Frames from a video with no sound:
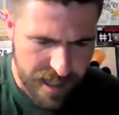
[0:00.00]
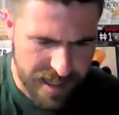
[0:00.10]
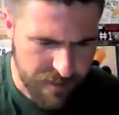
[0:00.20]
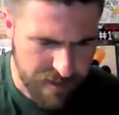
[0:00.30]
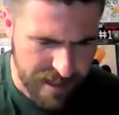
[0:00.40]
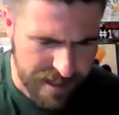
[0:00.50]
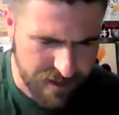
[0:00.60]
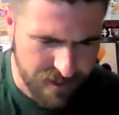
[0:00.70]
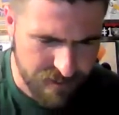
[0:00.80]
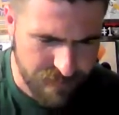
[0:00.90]
I think it was like,
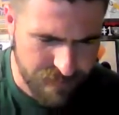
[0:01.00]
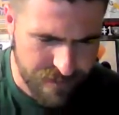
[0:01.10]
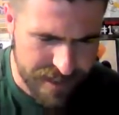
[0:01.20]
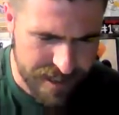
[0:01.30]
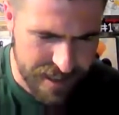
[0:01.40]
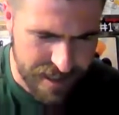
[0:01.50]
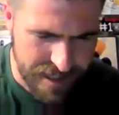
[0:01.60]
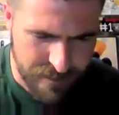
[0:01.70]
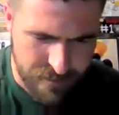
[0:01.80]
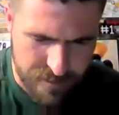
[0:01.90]
I want to say
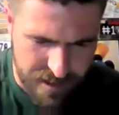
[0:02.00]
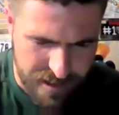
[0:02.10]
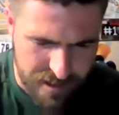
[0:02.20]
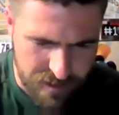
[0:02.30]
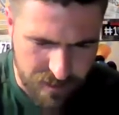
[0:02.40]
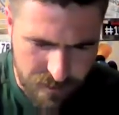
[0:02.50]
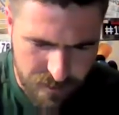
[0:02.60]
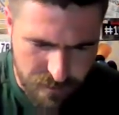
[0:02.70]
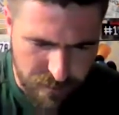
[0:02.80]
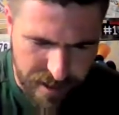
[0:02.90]
like, what was it, like
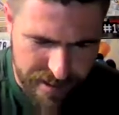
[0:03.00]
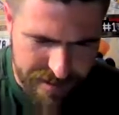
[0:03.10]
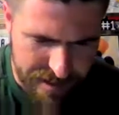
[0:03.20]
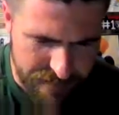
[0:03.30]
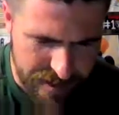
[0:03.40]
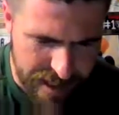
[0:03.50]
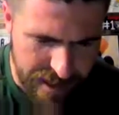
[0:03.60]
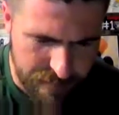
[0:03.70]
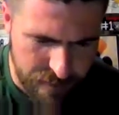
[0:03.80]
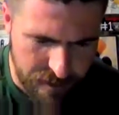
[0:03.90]
3 minutes left in the game.